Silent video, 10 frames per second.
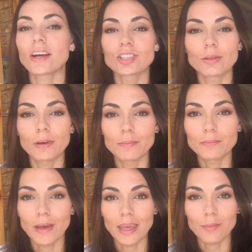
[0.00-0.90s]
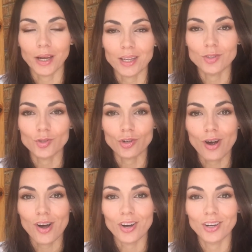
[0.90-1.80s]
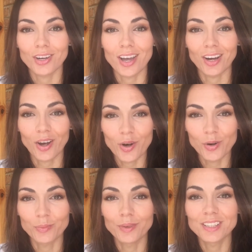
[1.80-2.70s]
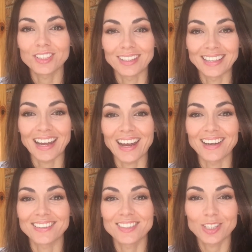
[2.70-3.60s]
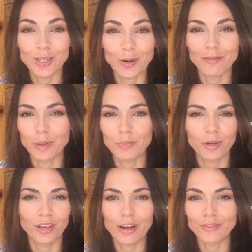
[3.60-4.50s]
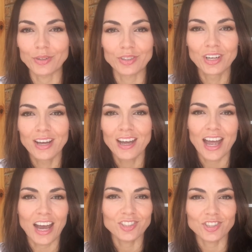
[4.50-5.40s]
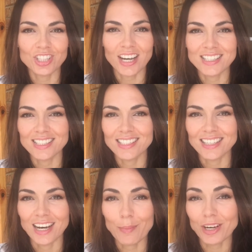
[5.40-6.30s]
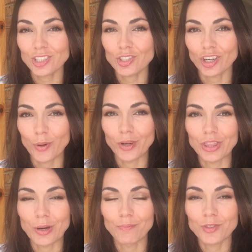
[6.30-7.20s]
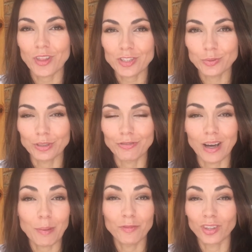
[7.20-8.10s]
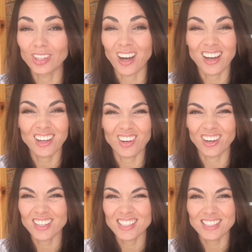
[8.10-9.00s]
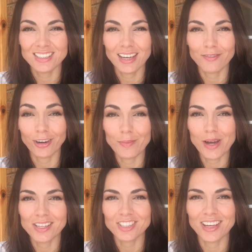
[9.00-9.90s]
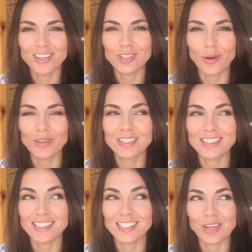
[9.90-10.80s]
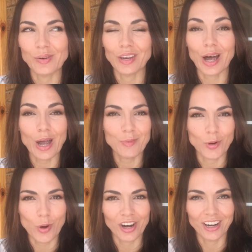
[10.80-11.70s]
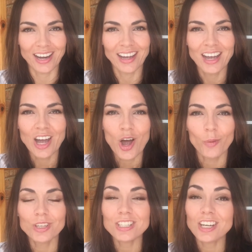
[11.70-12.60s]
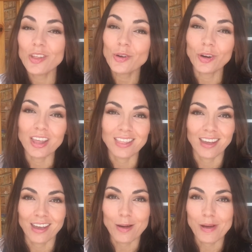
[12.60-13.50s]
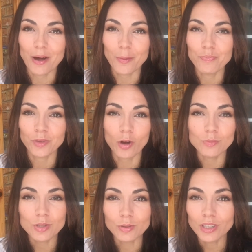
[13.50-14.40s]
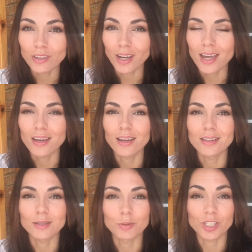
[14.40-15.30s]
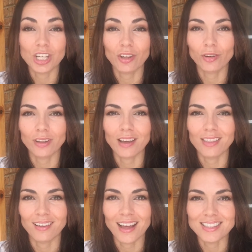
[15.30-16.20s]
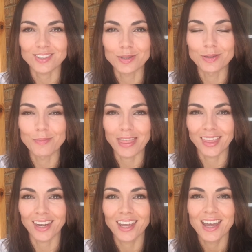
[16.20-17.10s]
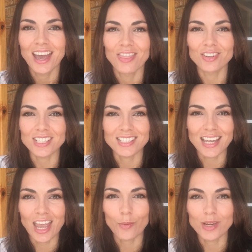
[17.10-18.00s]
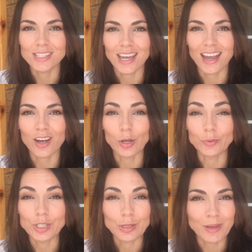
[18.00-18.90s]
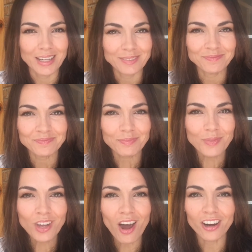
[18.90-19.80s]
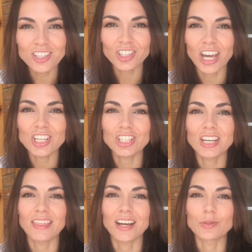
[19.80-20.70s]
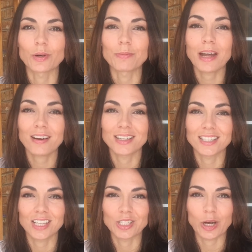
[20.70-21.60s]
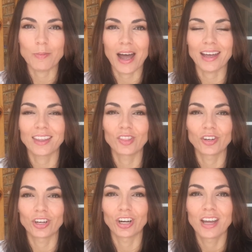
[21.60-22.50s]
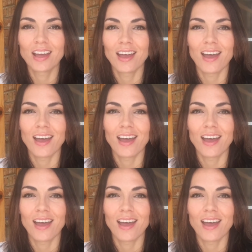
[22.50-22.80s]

actually been making my kids draw at home during the day too. I've been printing off little exercises, and I'm actually drawing with them. So that's really fun. I'm really not an artist very much, and so this is a skill that I'm acquiring, which is another great thing about homeschooling your kids, and particularly the classical method. There's a saying we say called redeeming our education, and that's where parents get to go back and learn